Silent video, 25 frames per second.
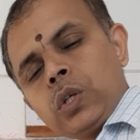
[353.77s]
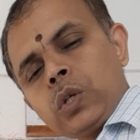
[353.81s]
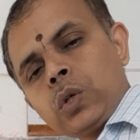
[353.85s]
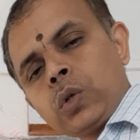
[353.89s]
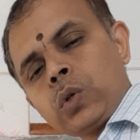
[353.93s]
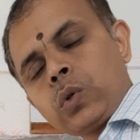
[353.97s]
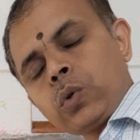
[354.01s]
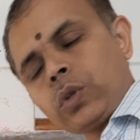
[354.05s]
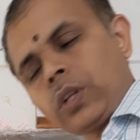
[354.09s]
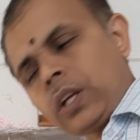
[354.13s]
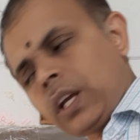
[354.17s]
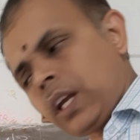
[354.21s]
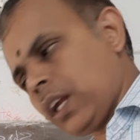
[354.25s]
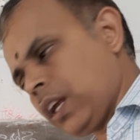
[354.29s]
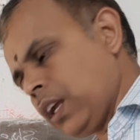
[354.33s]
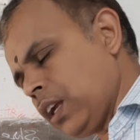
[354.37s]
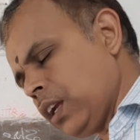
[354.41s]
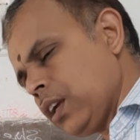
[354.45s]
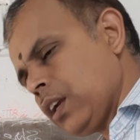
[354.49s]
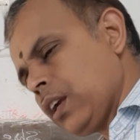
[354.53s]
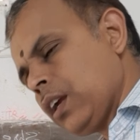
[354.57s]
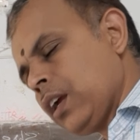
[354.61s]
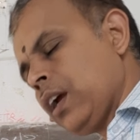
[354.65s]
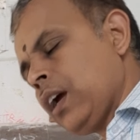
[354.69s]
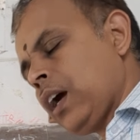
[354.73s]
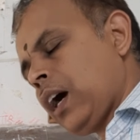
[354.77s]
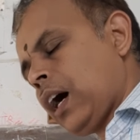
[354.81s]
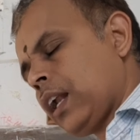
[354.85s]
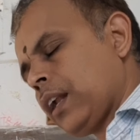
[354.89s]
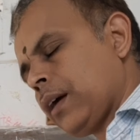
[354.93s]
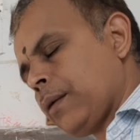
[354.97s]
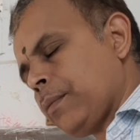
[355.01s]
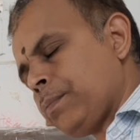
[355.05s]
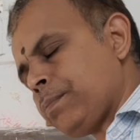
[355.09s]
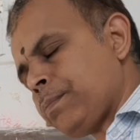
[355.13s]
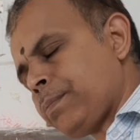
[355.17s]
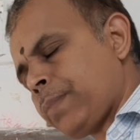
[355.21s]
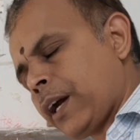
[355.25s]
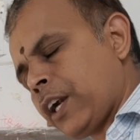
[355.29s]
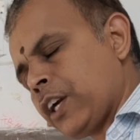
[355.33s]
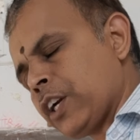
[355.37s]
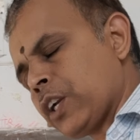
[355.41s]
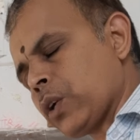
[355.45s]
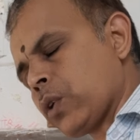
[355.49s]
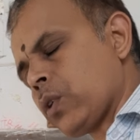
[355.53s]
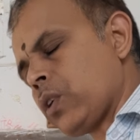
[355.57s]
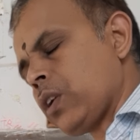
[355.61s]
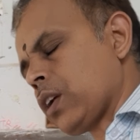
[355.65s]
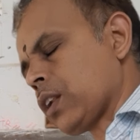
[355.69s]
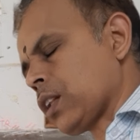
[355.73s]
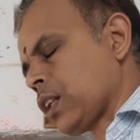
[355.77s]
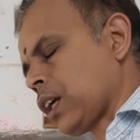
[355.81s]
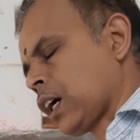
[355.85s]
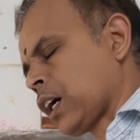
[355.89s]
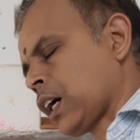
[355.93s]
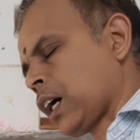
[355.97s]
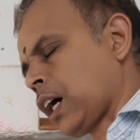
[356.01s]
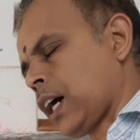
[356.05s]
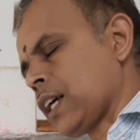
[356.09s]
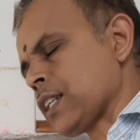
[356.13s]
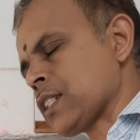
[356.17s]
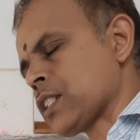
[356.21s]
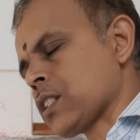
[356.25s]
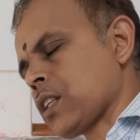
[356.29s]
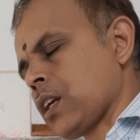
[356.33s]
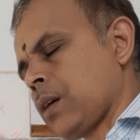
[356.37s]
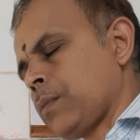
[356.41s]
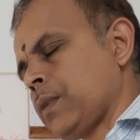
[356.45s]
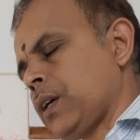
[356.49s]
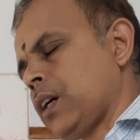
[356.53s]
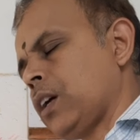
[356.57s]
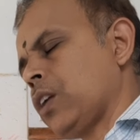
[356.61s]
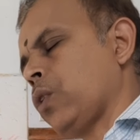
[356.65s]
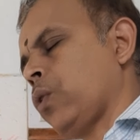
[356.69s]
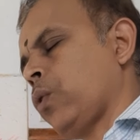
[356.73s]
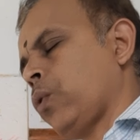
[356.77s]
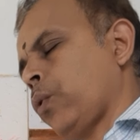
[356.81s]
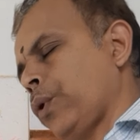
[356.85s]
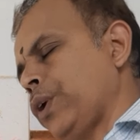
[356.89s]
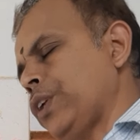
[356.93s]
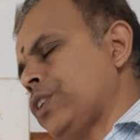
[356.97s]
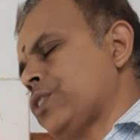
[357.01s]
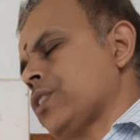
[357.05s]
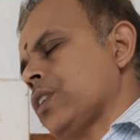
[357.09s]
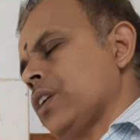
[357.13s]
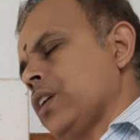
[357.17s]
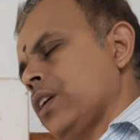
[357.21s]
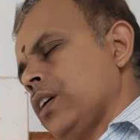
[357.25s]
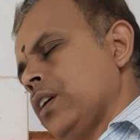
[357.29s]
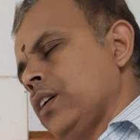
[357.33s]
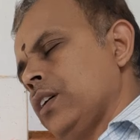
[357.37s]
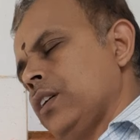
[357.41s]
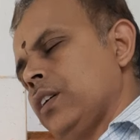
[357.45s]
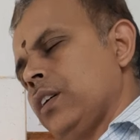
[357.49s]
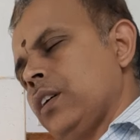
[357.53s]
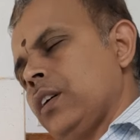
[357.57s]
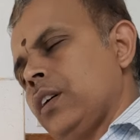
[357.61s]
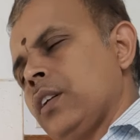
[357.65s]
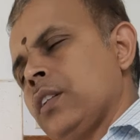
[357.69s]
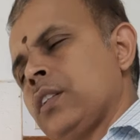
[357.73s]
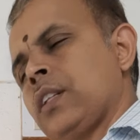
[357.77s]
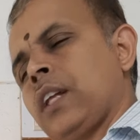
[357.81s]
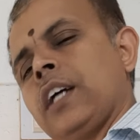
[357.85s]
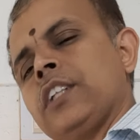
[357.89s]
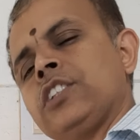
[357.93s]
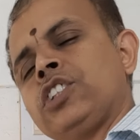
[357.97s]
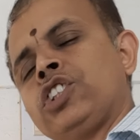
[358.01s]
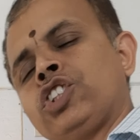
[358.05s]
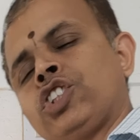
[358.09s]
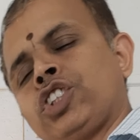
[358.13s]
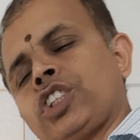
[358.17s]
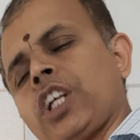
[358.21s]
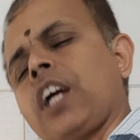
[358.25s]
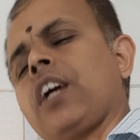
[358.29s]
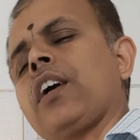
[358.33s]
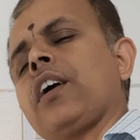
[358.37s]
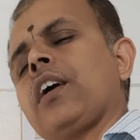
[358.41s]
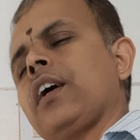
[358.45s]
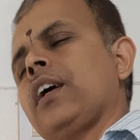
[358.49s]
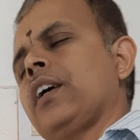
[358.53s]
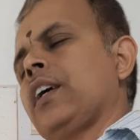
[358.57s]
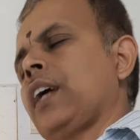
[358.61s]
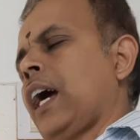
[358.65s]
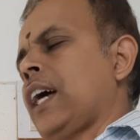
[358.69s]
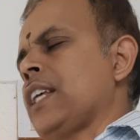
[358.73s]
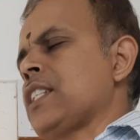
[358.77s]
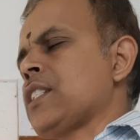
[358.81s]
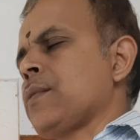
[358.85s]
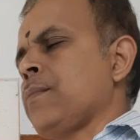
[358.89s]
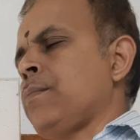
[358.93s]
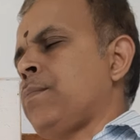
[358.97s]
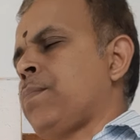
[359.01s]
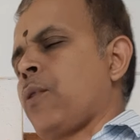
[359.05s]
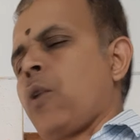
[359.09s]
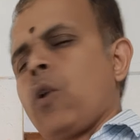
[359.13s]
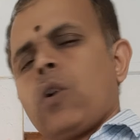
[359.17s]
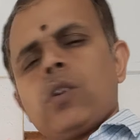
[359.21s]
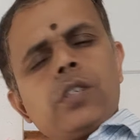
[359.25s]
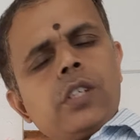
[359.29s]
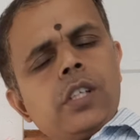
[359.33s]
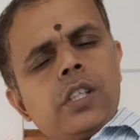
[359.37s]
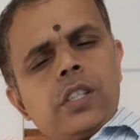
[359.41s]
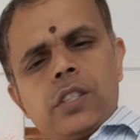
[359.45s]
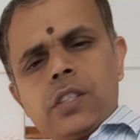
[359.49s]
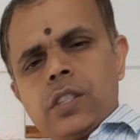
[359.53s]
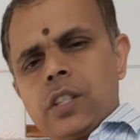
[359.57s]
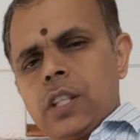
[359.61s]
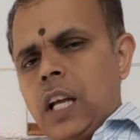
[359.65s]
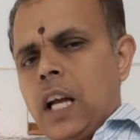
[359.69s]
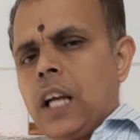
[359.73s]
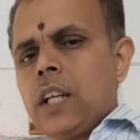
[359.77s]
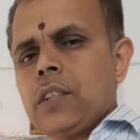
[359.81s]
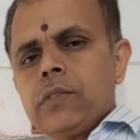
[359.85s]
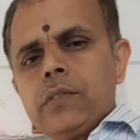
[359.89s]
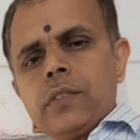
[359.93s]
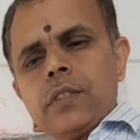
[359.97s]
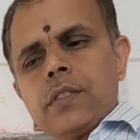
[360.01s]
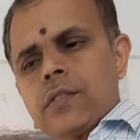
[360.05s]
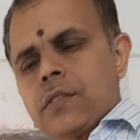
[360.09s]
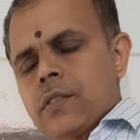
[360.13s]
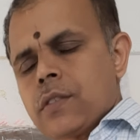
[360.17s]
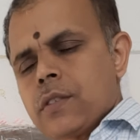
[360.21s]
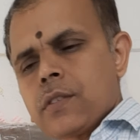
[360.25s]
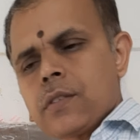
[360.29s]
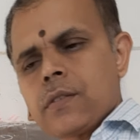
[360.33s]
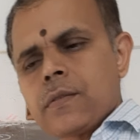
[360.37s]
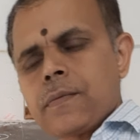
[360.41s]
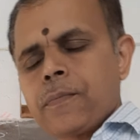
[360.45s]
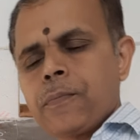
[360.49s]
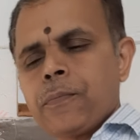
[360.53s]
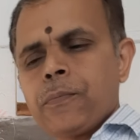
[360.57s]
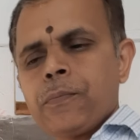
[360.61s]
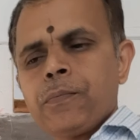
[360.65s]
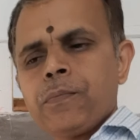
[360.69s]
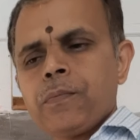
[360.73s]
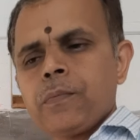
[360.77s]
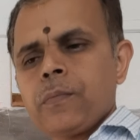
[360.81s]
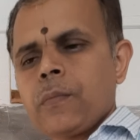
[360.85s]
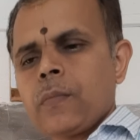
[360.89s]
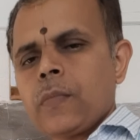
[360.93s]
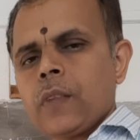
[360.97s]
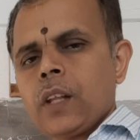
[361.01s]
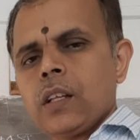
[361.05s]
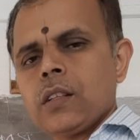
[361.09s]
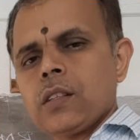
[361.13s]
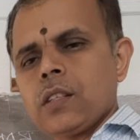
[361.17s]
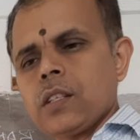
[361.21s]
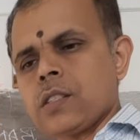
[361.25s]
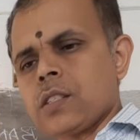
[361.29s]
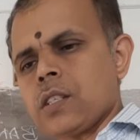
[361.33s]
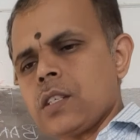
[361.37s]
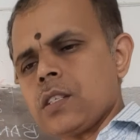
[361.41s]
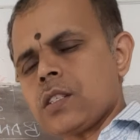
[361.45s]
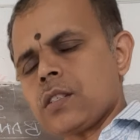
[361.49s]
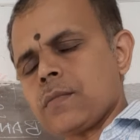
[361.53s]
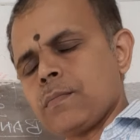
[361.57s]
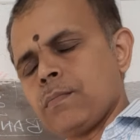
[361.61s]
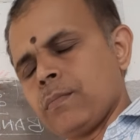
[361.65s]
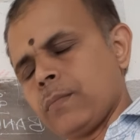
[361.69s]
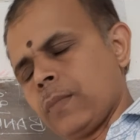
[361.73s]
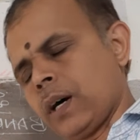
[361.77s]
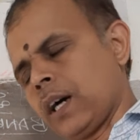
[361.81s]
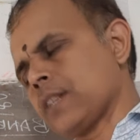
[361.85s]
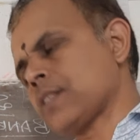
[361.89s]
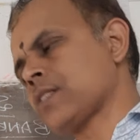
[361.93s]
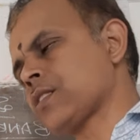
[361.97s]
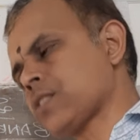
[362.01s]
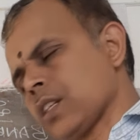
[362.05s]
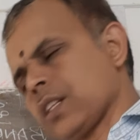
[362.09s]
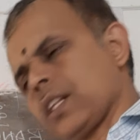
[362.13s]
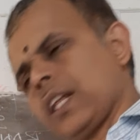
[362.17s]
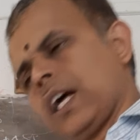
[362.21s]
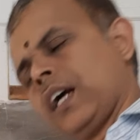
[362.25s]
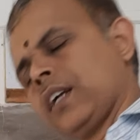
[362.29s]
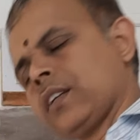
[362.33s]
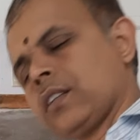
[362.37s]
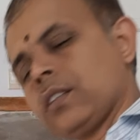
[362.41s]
To the and a particular the customer which the check has brought. That this is must. That